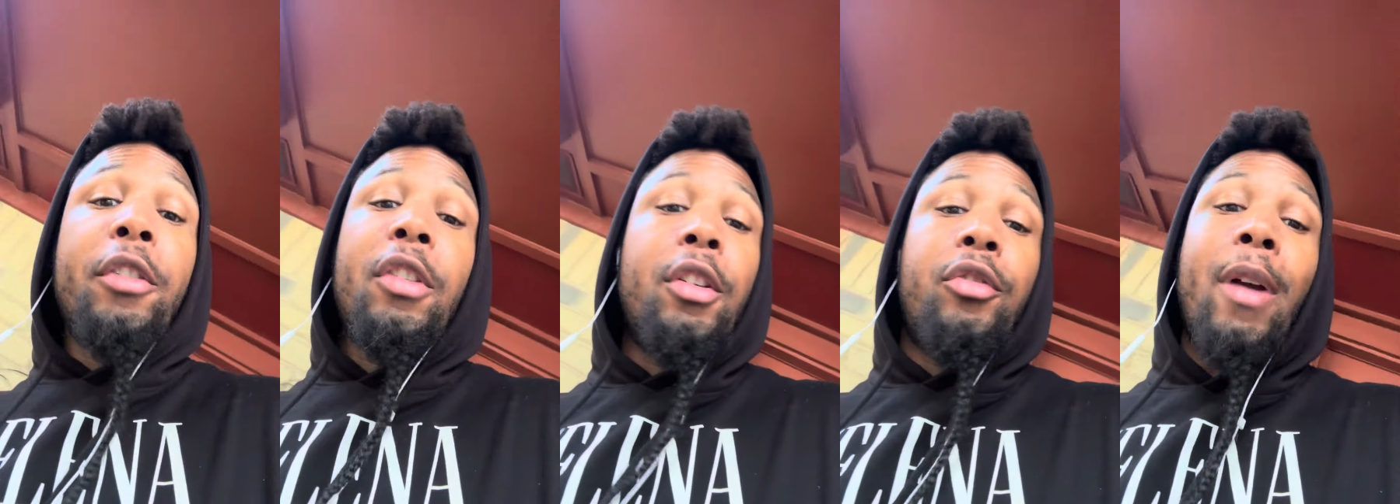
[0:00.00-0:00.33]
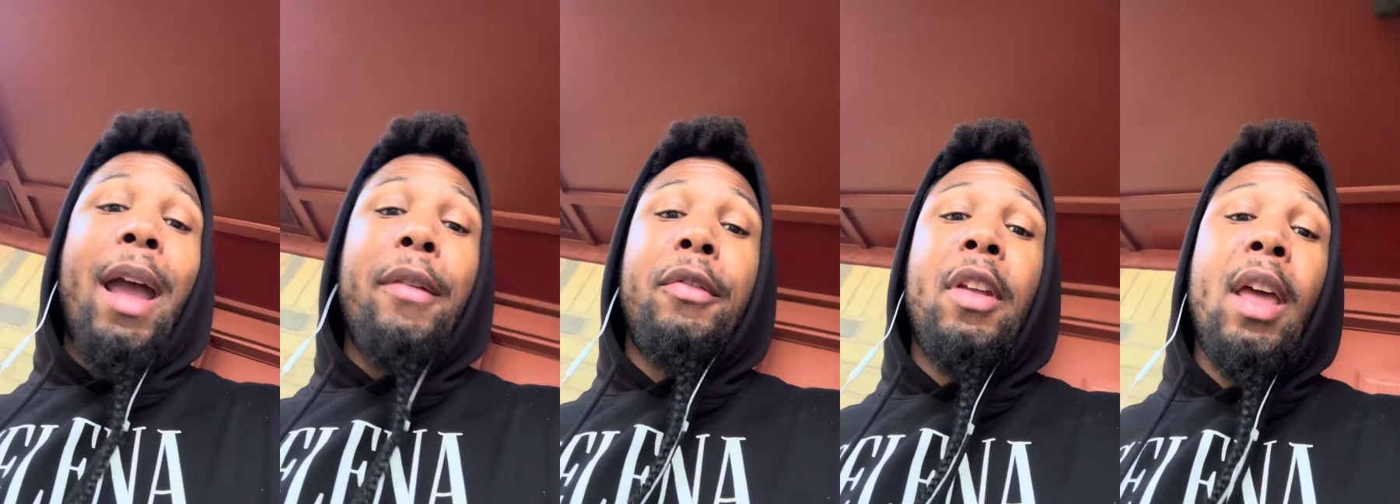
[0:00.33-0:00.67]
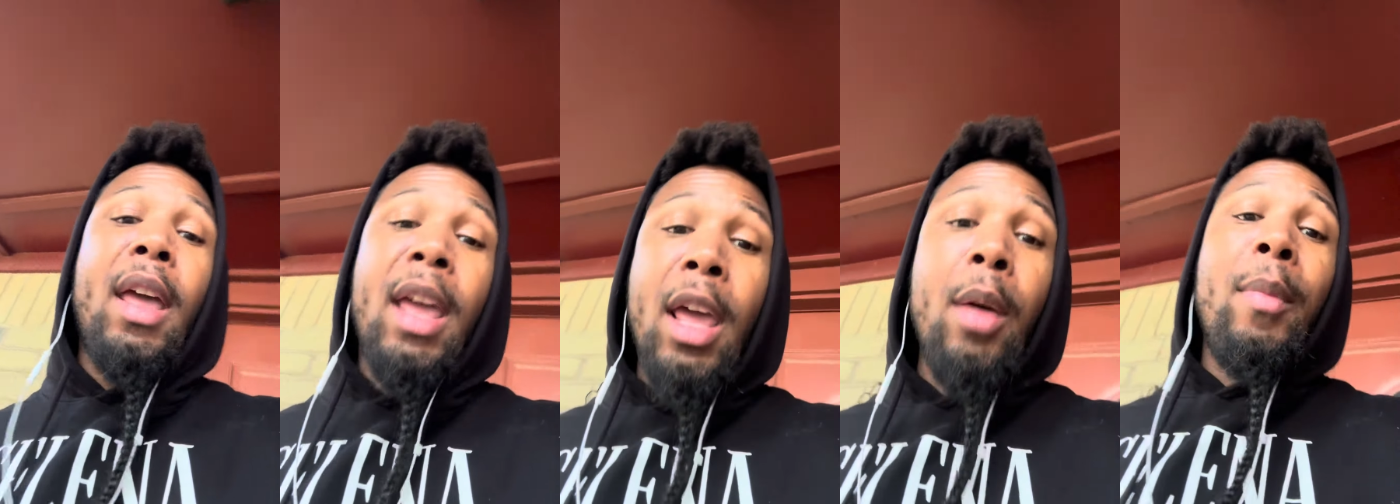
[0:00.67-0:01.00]
to draft
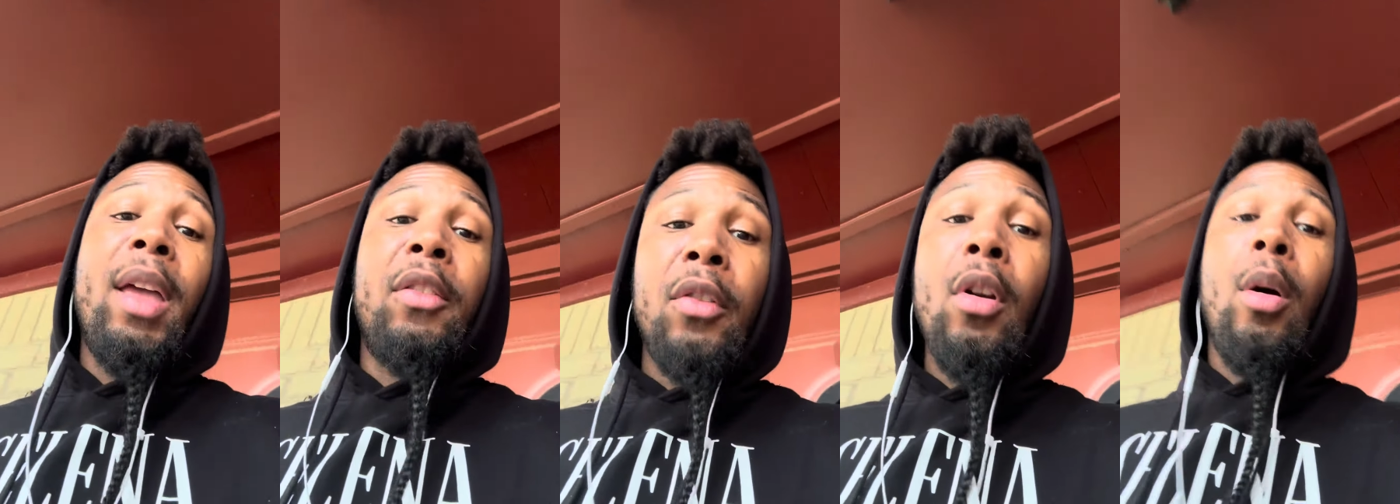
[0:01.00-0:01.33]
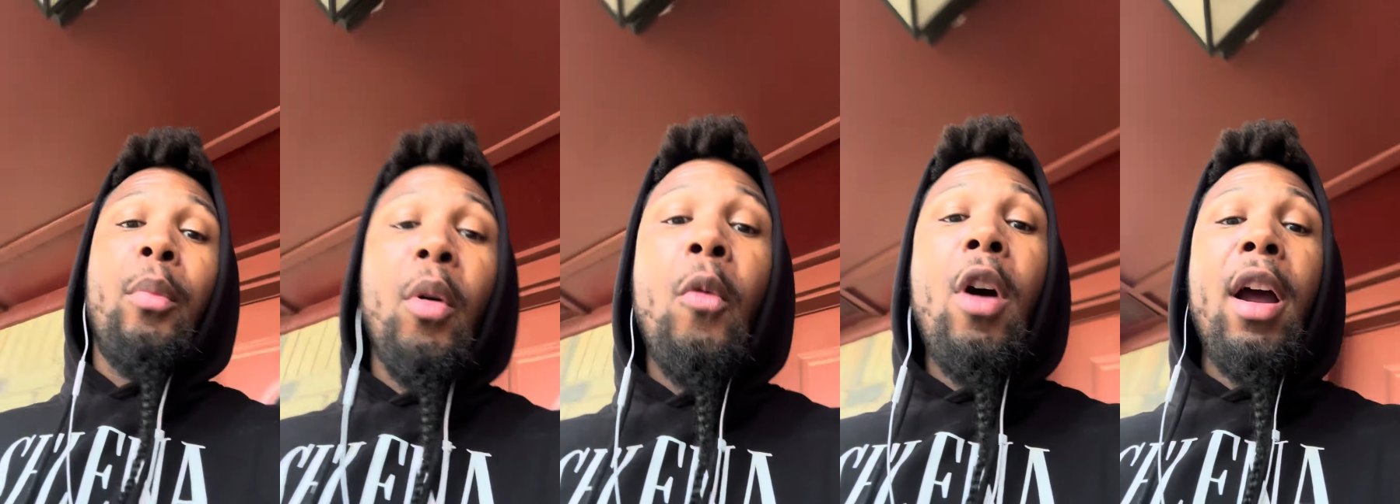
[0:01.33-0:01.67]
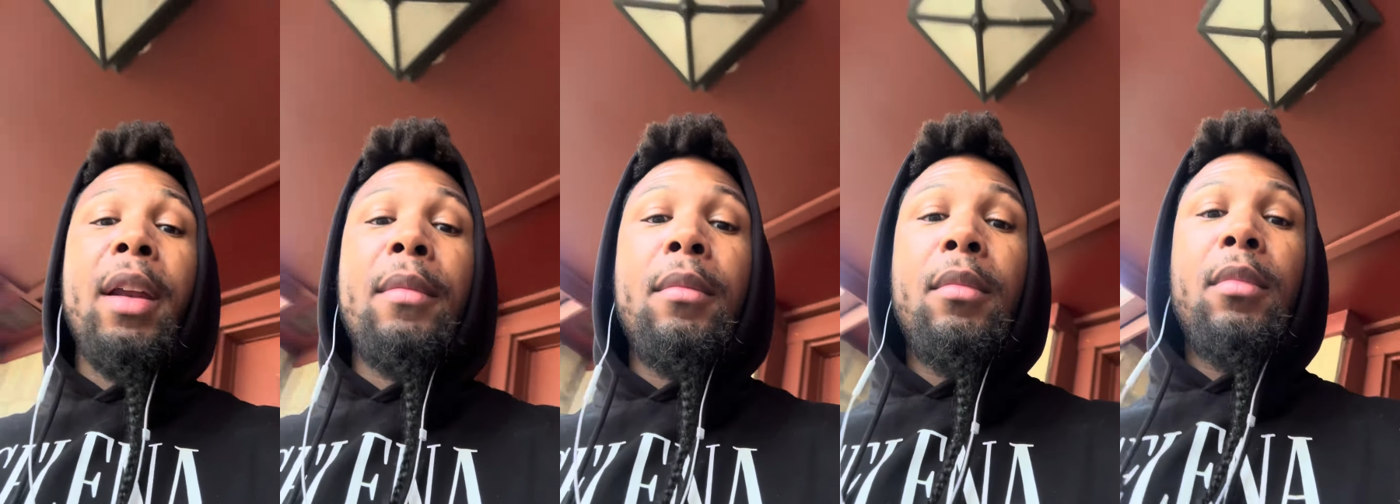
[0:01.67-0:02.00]
him as number
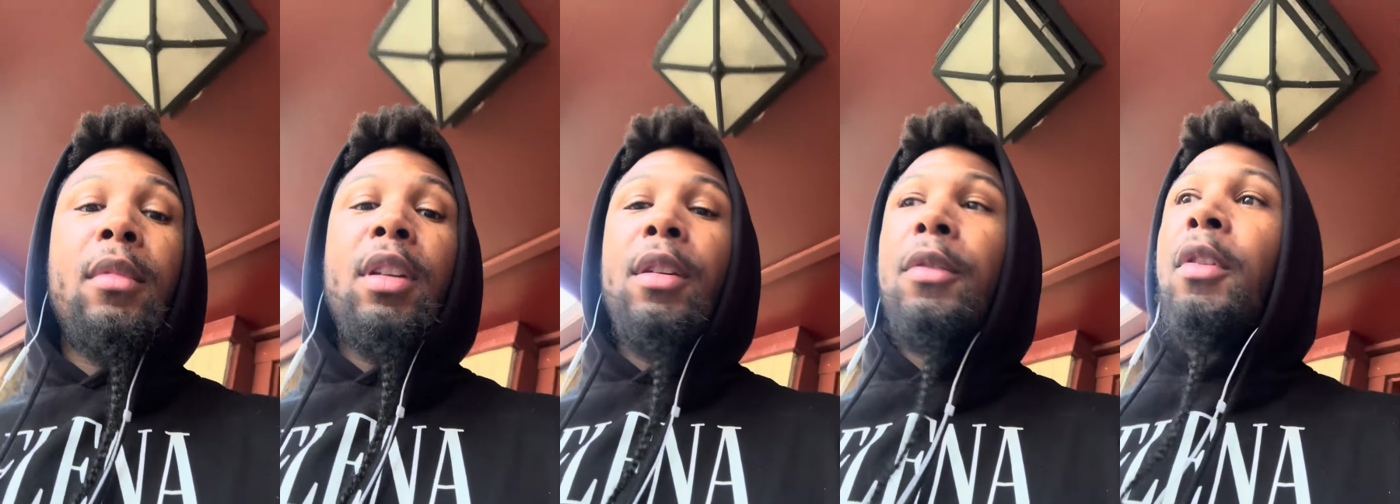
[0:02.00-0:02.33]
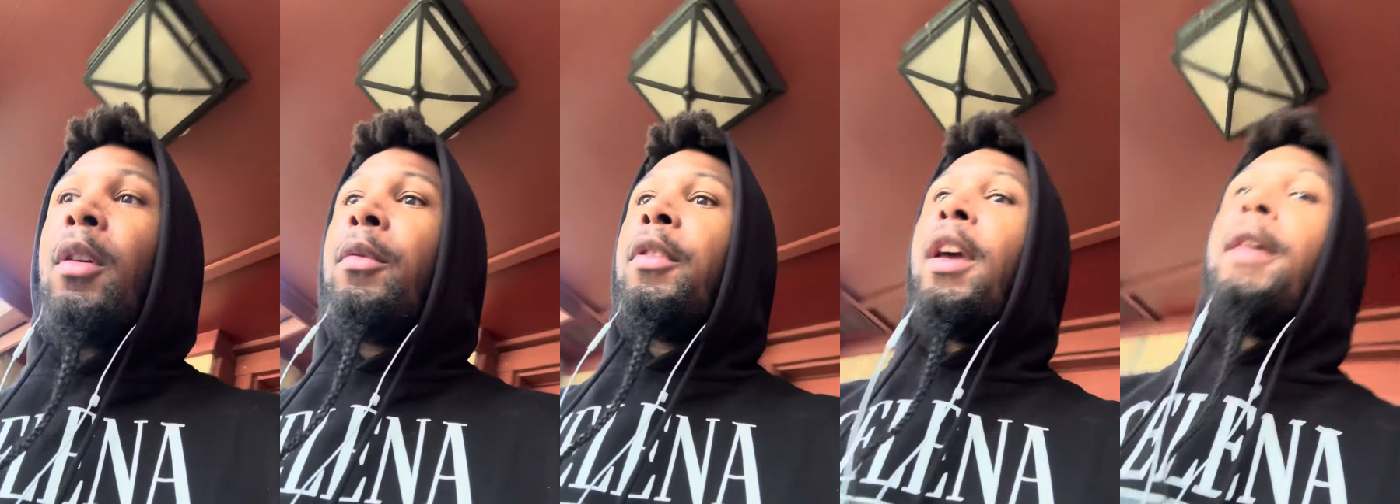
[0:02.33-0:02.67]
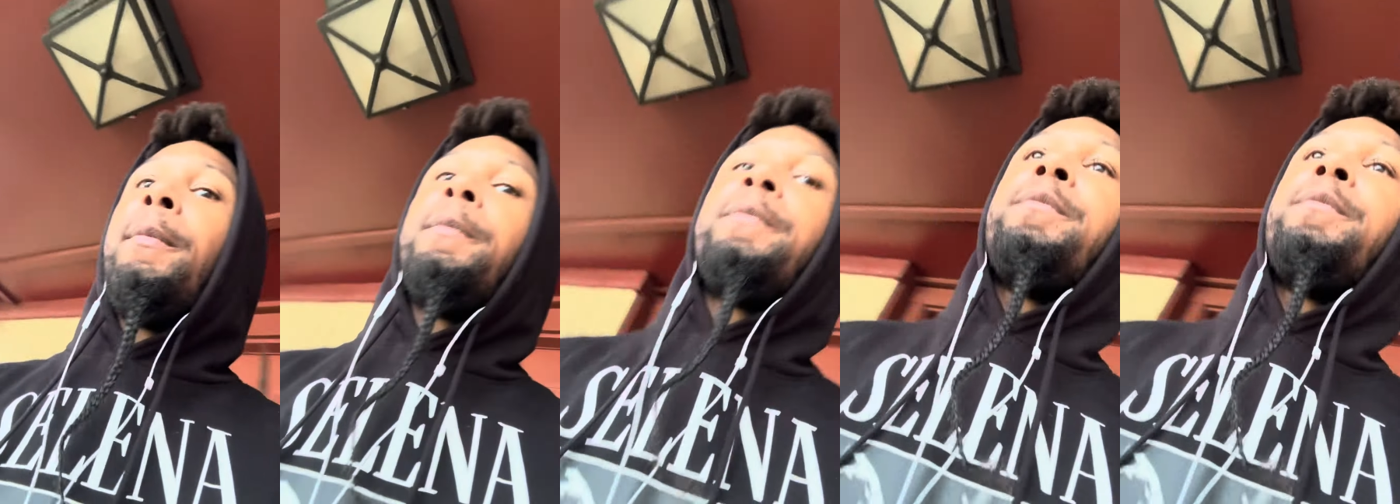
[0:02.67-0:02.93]
one. You see what I'm saying?